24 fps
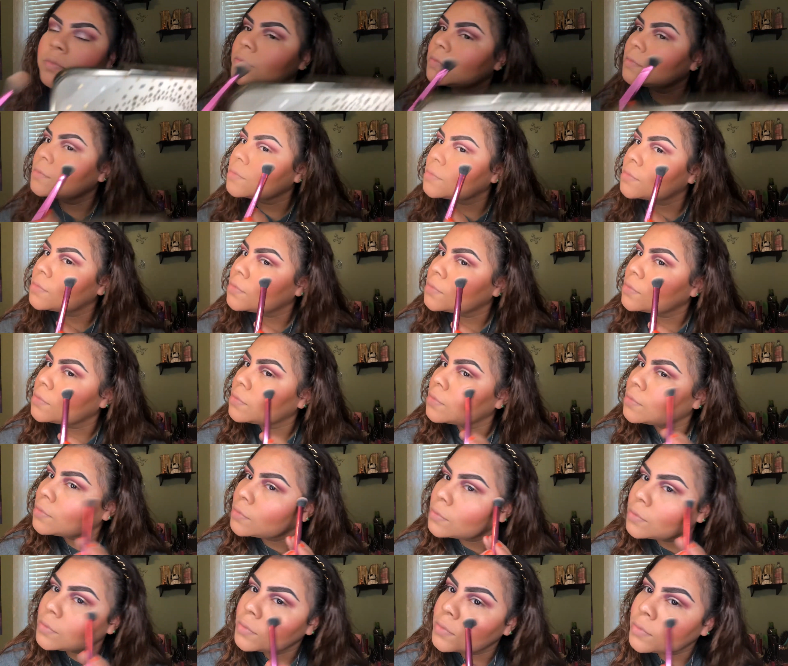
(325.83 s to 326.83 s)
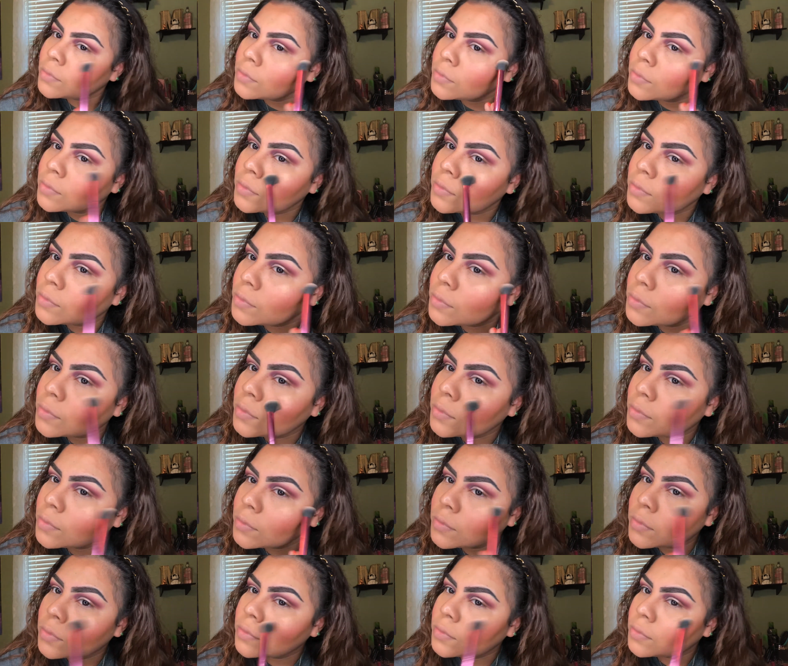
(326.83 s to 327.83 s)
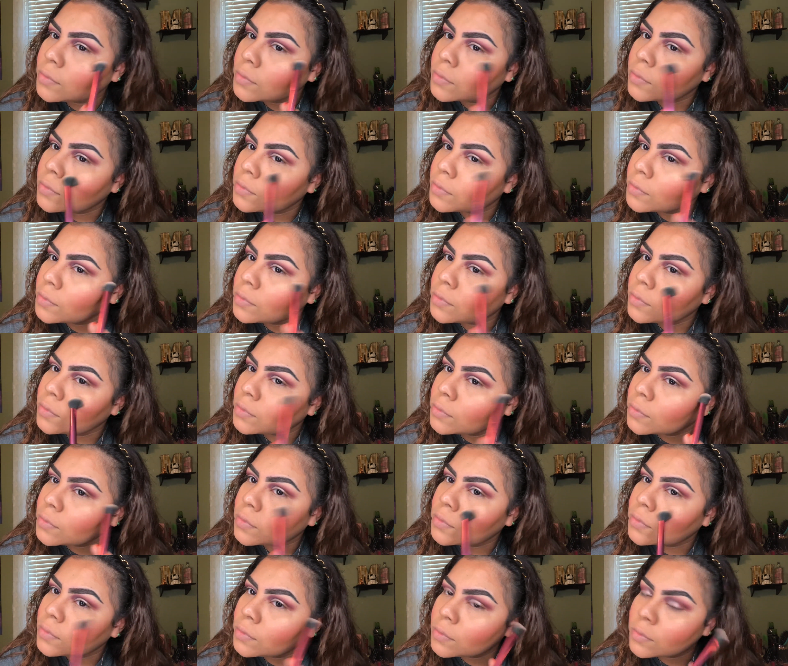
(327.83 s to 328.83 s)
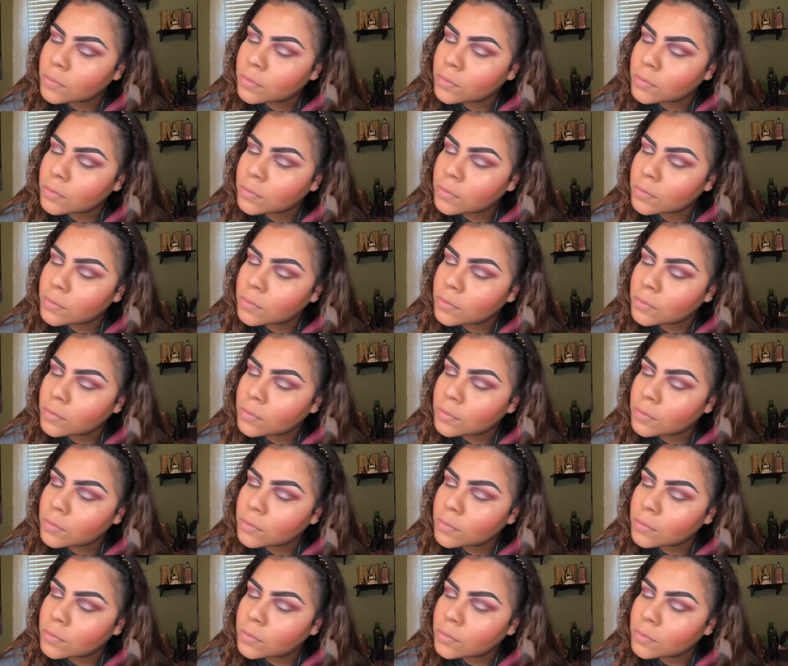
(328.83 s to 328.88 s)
(no one is talking)